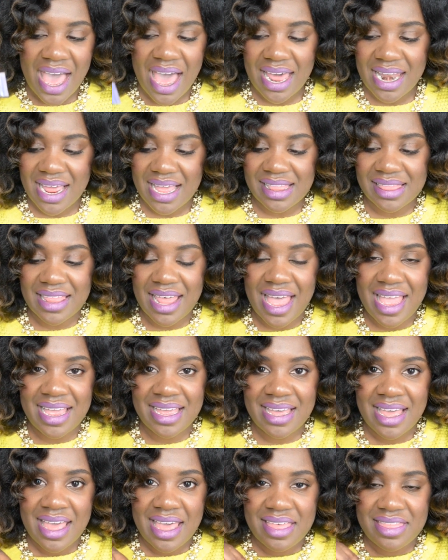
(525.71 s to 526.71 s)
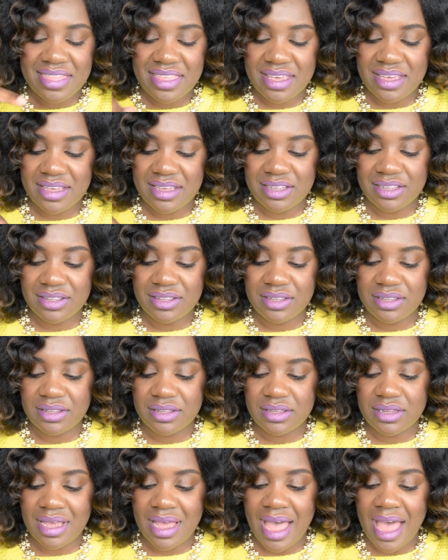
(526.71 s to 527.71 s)
And I like the
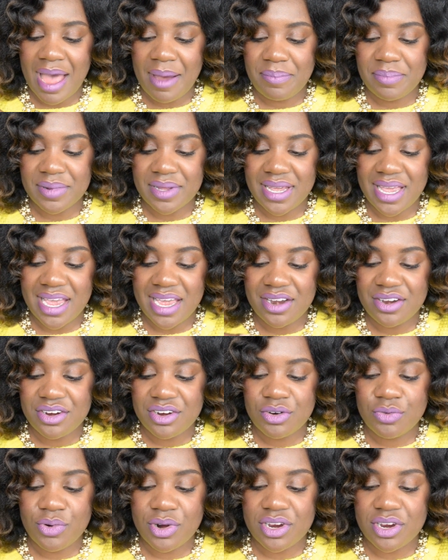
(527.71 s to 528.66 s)
applicator,